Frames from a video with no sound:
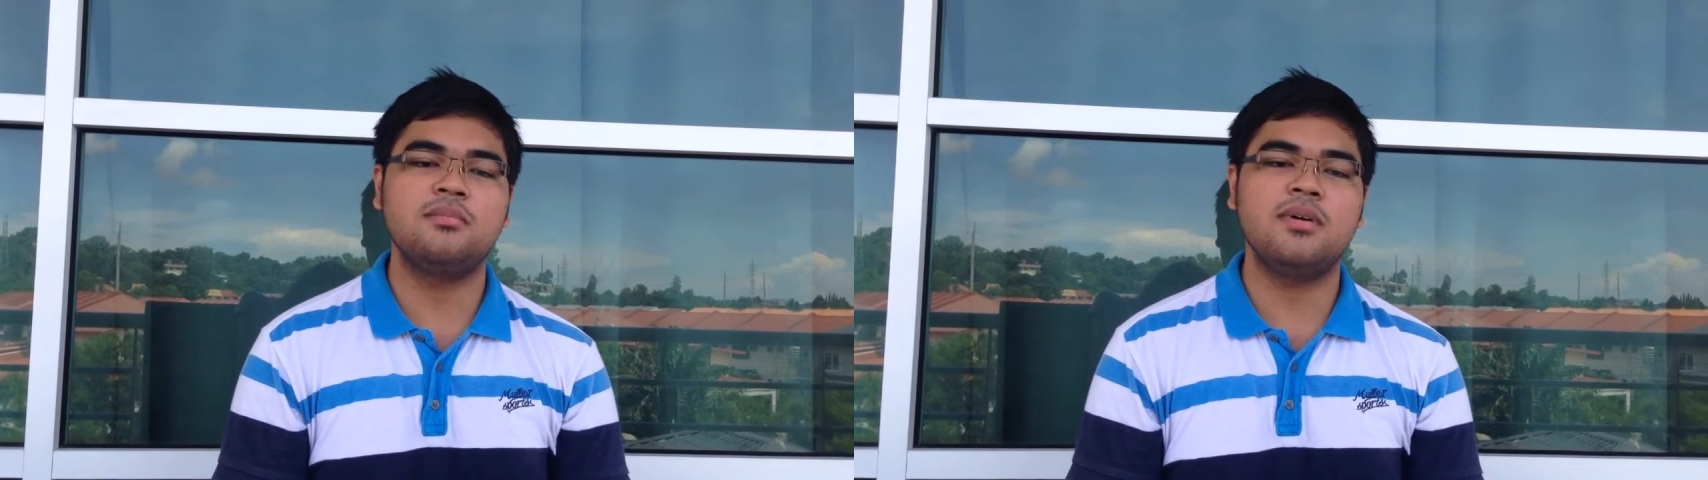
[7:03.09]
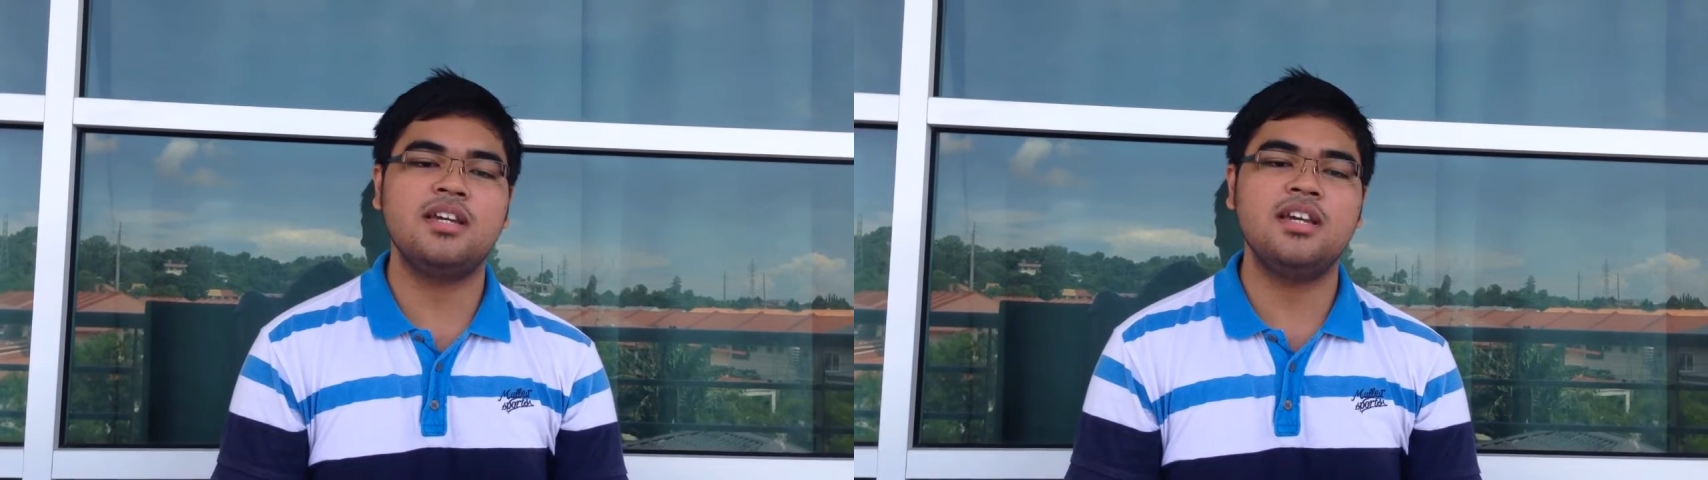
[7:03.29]

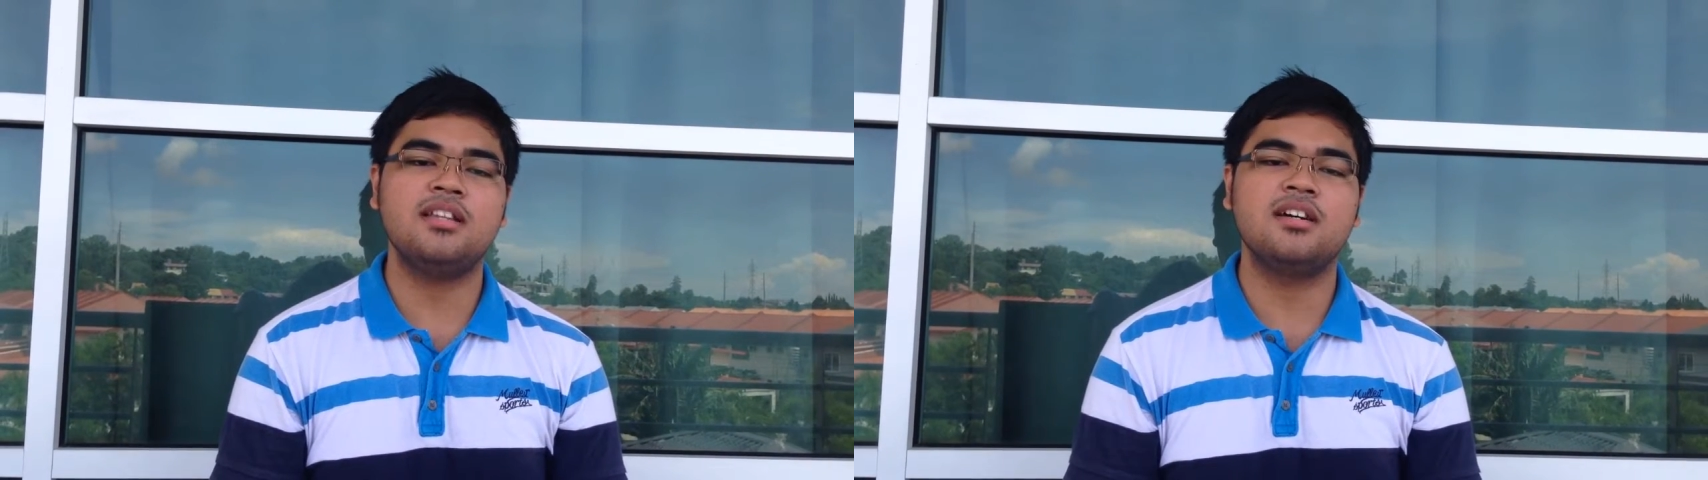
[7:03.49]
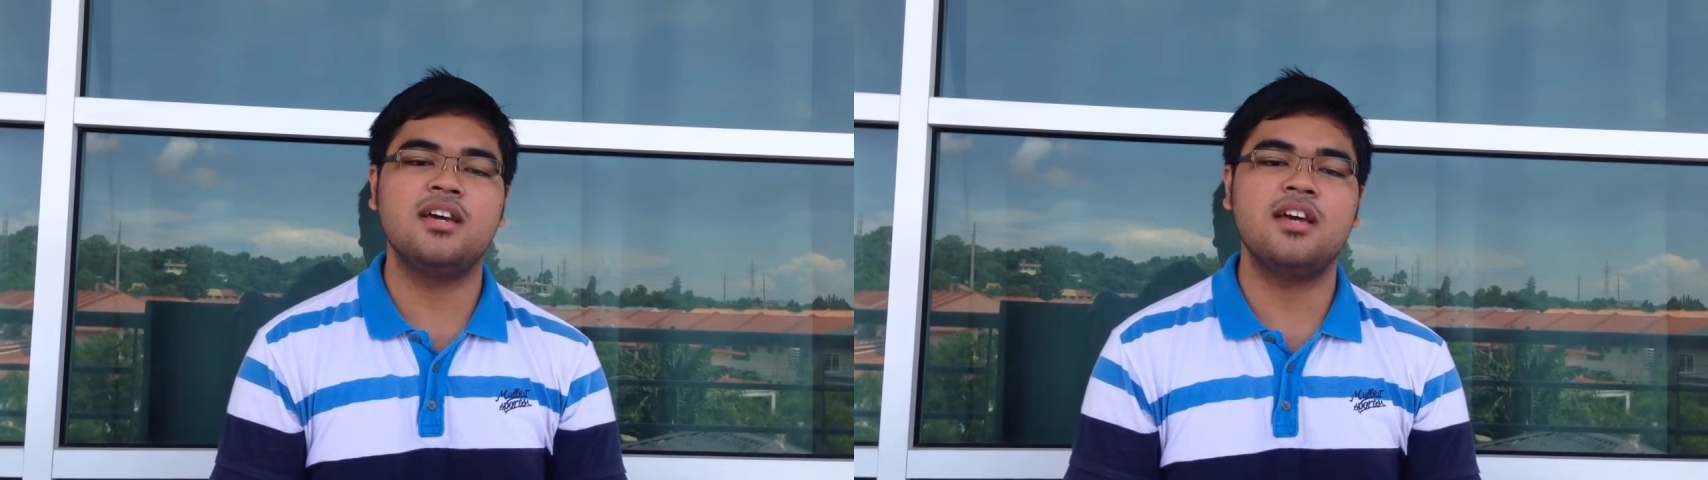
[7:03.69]
the
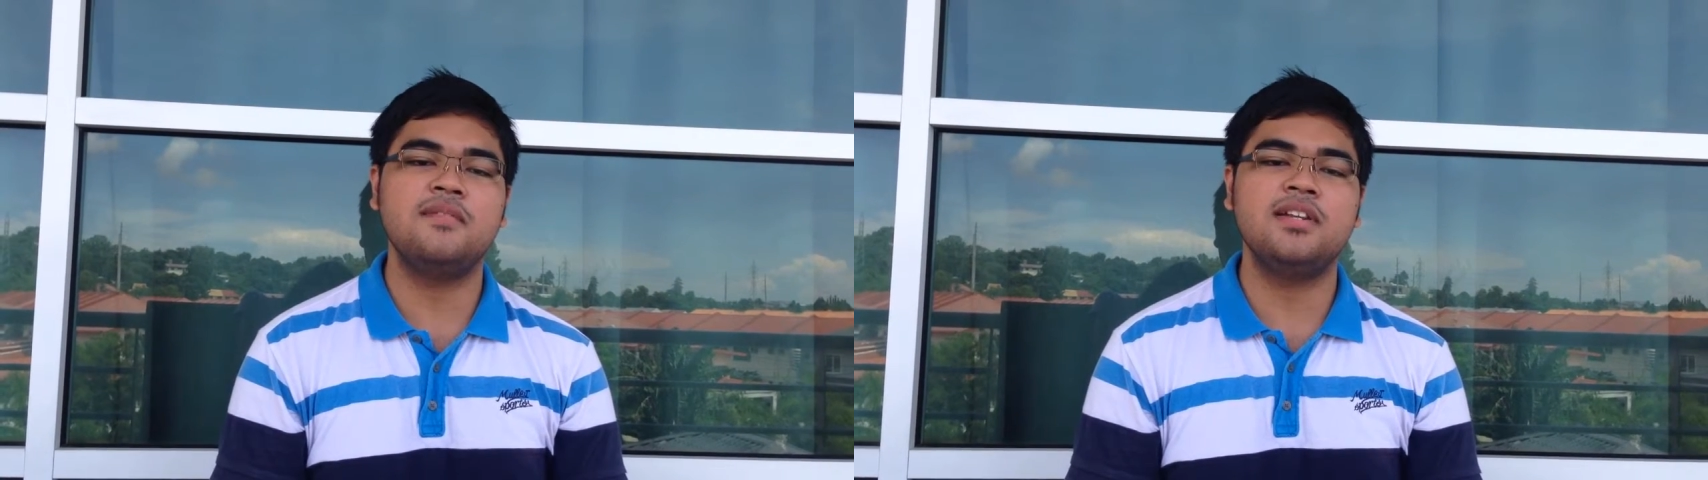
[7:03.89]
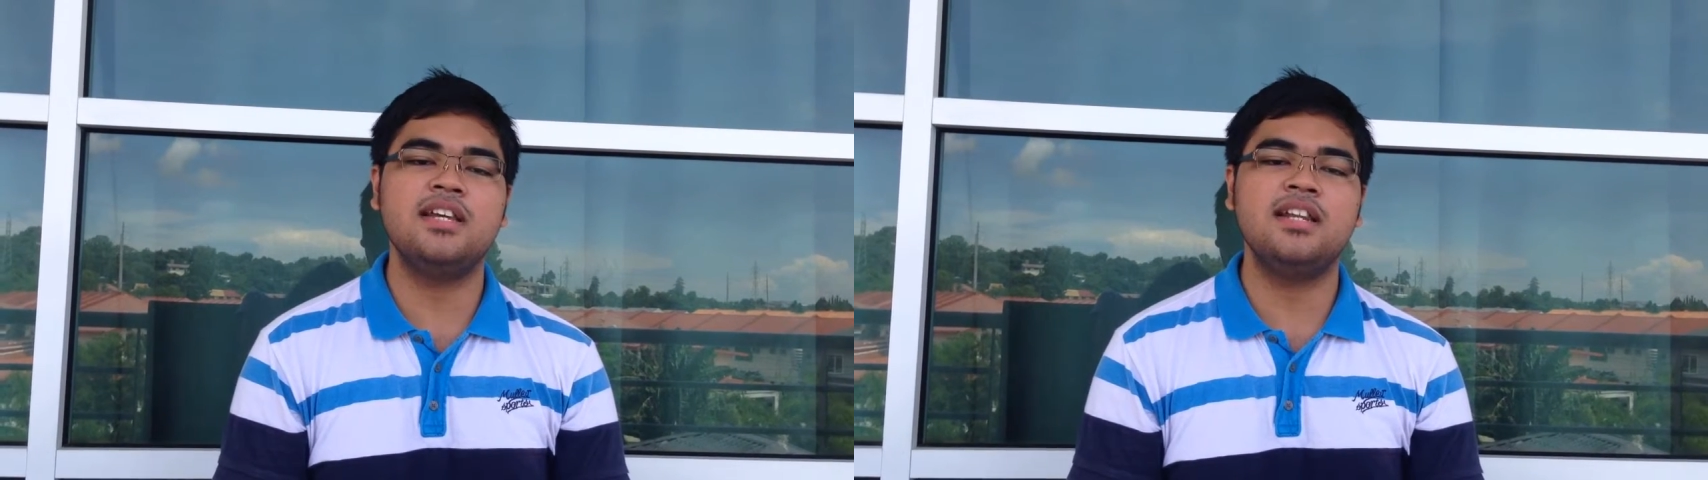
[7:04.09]
market are
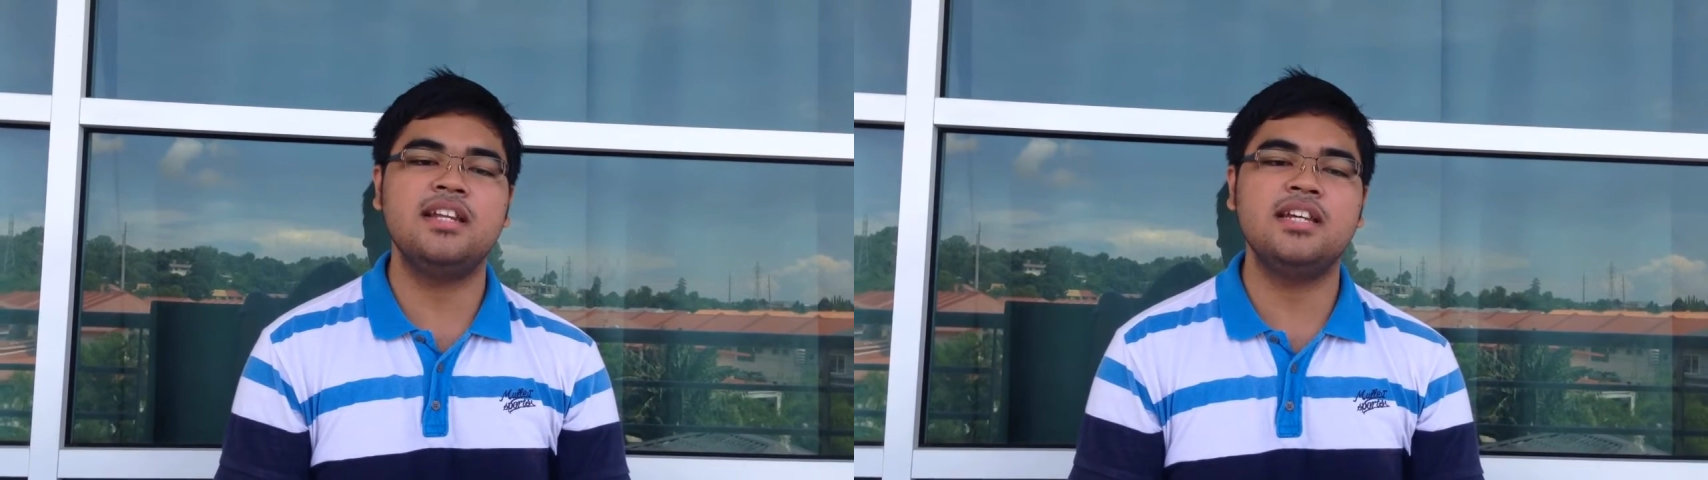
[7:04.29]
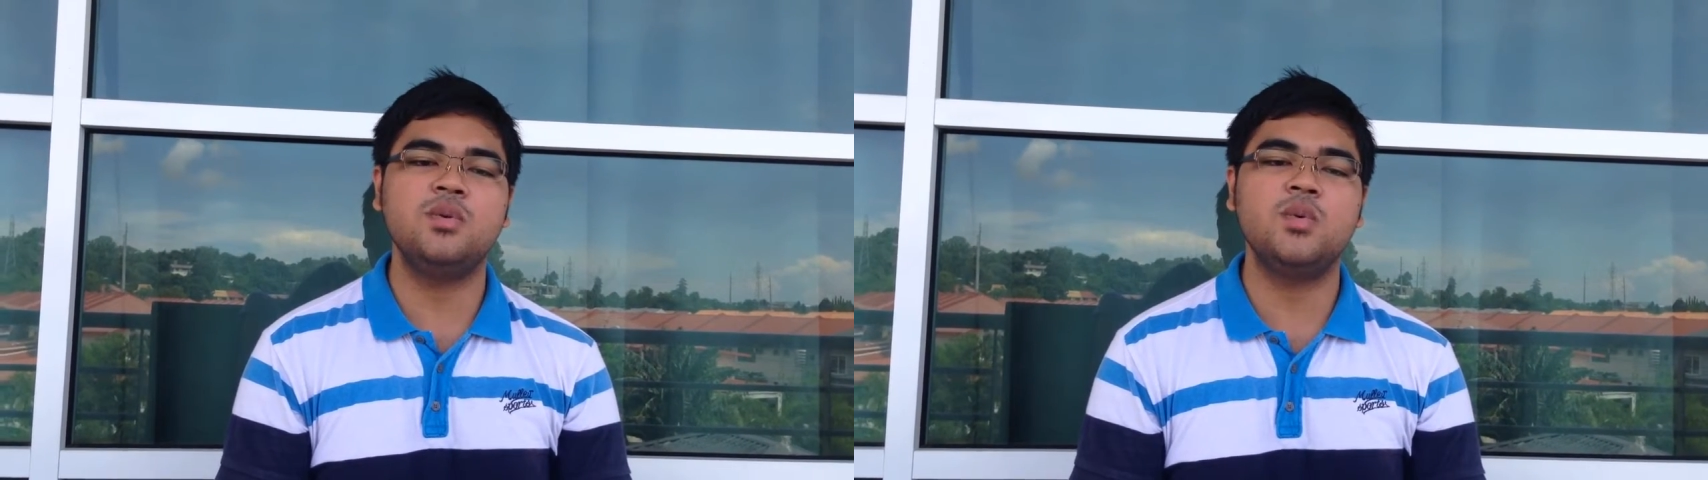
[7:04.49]
heavily
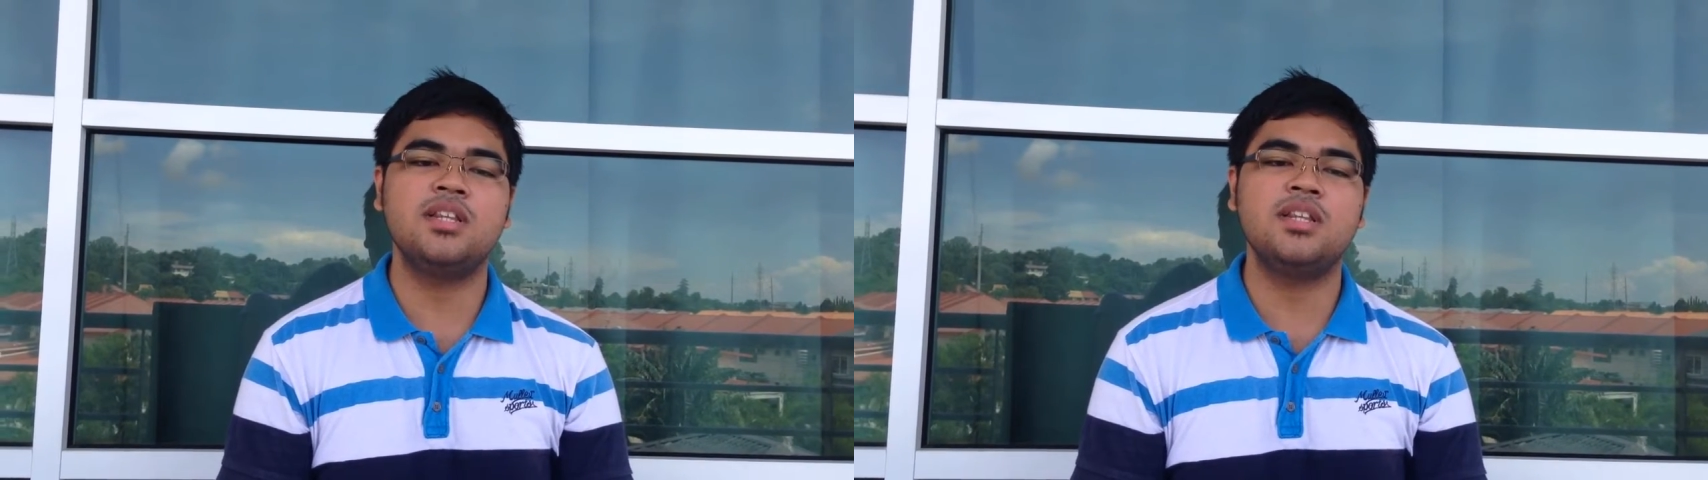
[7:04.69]
laden